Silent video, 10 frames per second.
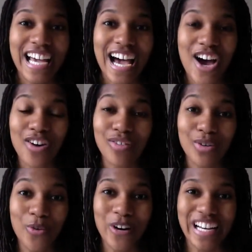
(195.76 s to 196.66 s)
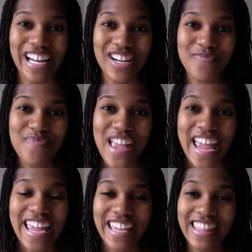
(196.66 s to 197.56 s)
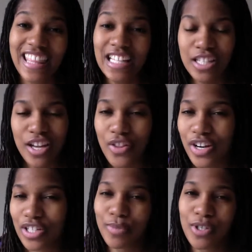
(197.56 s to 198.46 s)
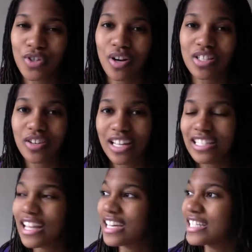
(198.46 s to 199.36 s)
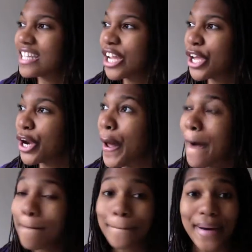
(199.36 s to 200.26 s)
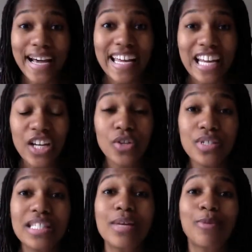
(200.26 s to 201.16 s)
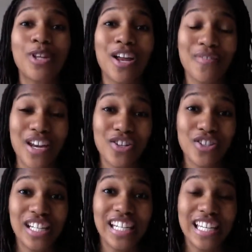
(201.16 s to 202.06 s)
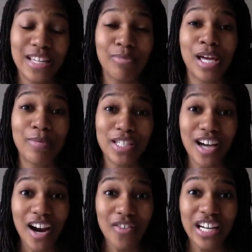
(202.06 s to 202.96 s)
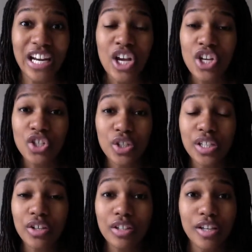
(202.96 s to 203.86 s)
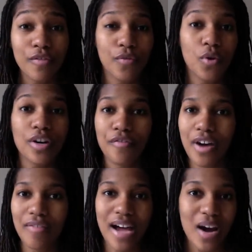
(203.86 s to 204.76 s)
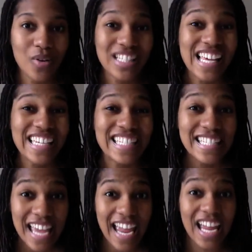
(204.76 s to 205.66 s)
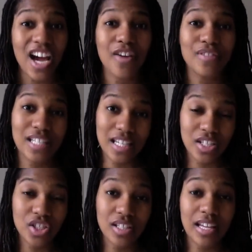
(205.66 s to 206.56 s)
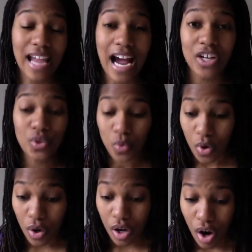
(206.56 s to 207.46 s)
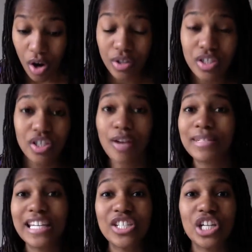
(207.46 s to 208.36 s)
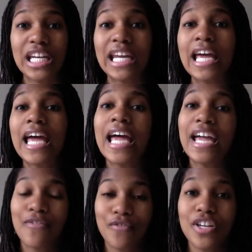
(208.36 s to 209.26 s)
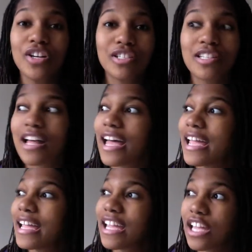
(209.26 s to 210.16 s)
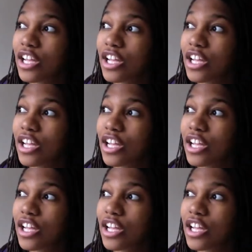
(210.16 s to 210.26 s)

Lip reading: rewarding. And that's another hint about stress. I'll get to that in a second. But it uses up a lot of energy and it can be tiring. So literally 4 to 5 hours a day of teaching, like actual on-the-job teaching, feels like